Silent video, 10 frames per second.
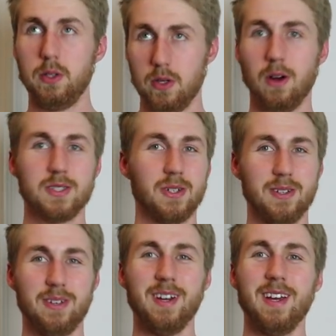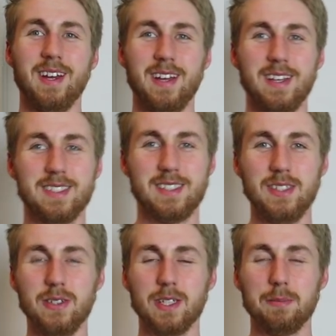you can also do
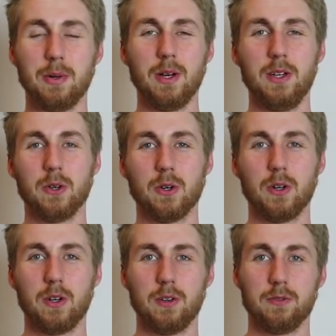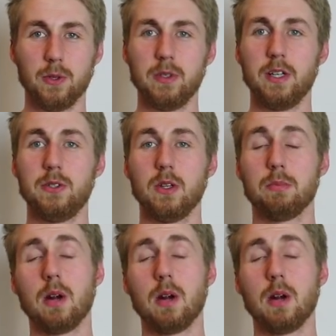is you can put your fruit into the